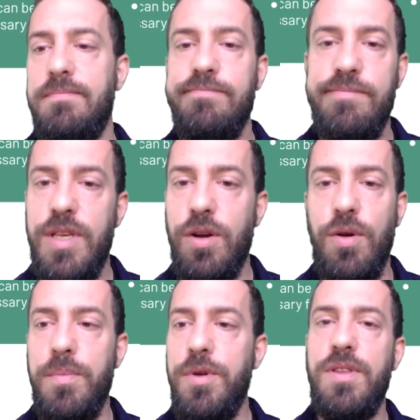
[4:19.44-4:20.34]
your
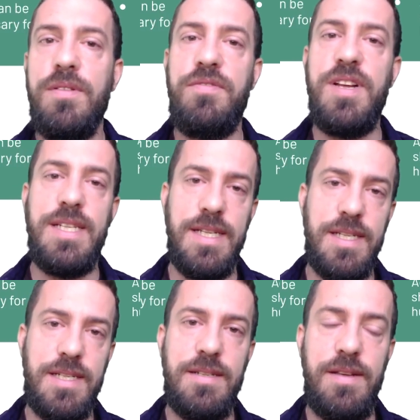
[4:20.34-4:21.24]
computer
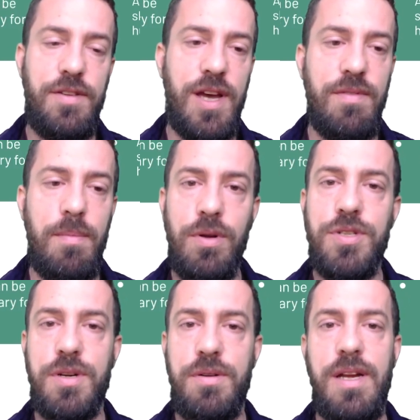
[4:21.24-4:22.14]
freezes, if you have a blue
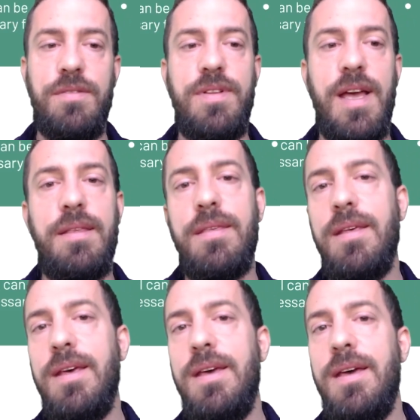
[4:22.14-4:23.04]
screen of death,
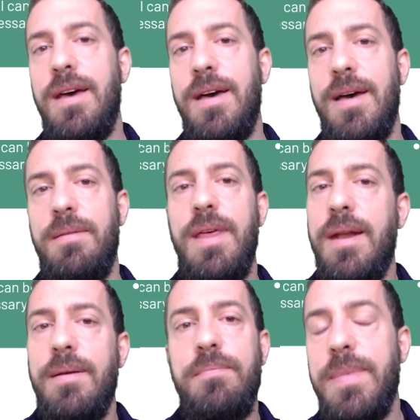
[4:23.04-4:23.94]

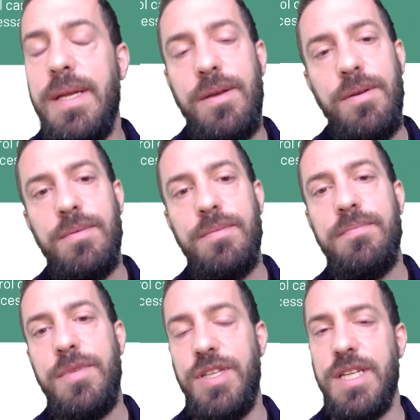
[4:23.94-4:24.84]
then you
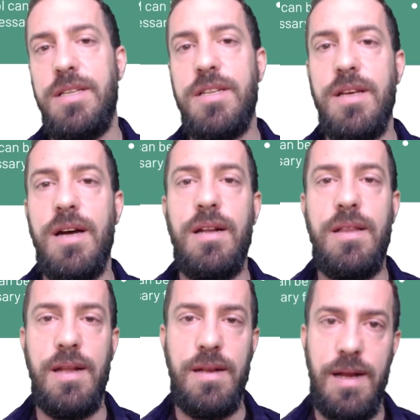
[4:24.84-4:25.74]
just start
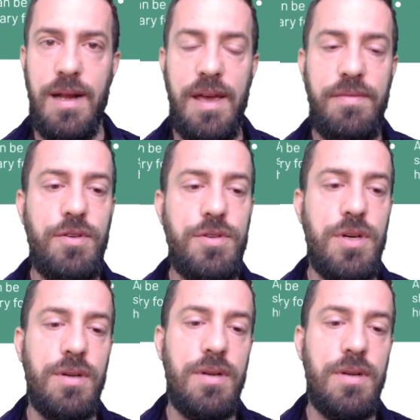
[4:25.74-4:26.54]
and life goes on.